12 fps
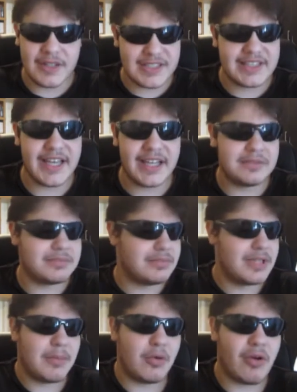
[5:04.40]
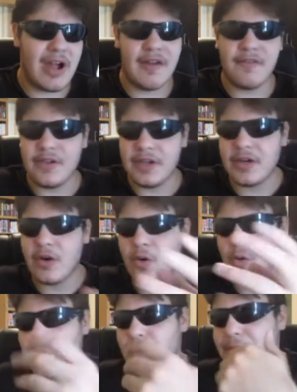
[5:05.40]
the said demographic
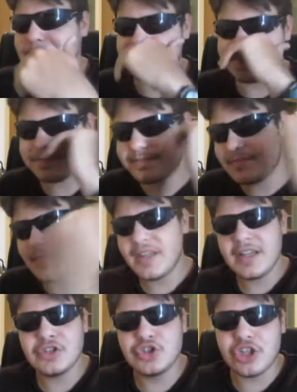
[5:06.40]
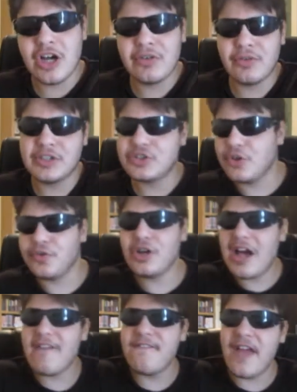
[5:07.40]
or genre. So if you're
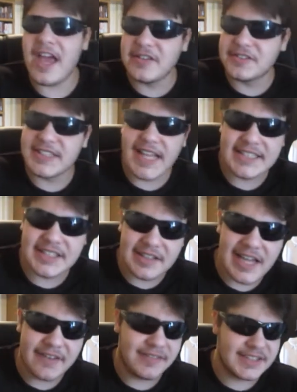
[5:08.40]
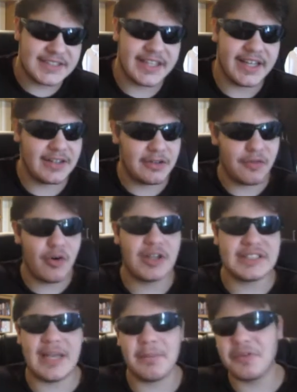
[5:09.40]
not a fan of slice of life, let's say, you know, for
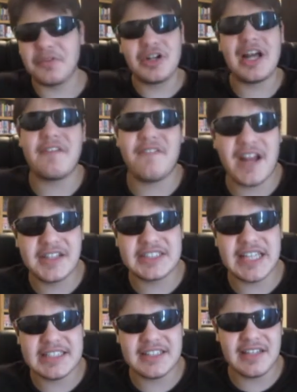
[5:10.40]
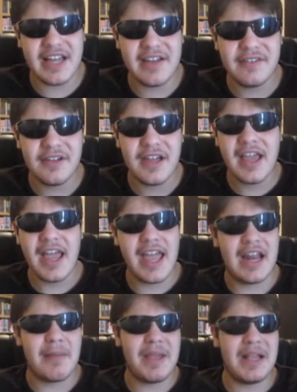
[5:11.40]
example, if you're not a fan of slice of life
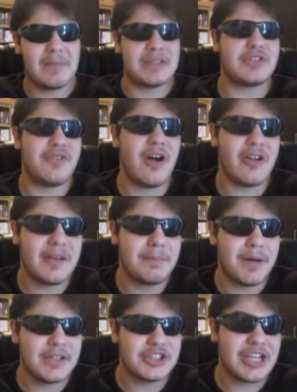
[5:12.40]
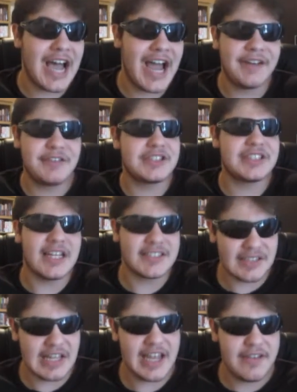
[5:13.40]
and I make a Mr. Falcon Punch guide to slice
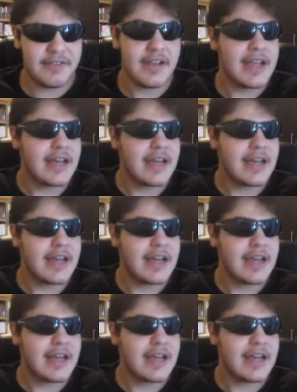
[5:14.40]
of life,